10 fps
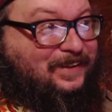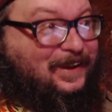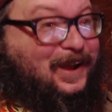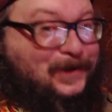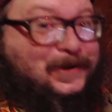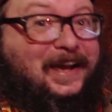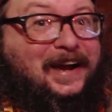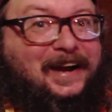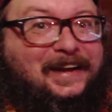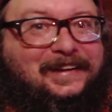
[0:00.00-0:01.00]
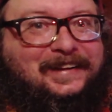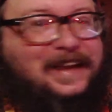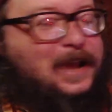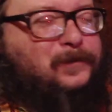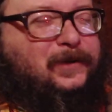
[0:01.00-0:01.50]
Oh, yeah.
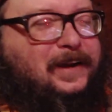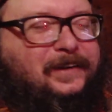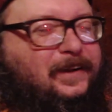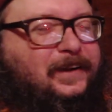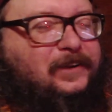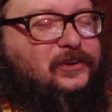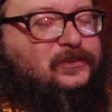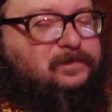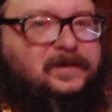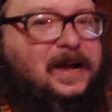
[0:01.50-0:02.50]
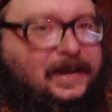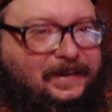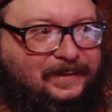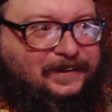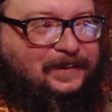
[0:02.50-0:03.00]
And we're not going to use mud.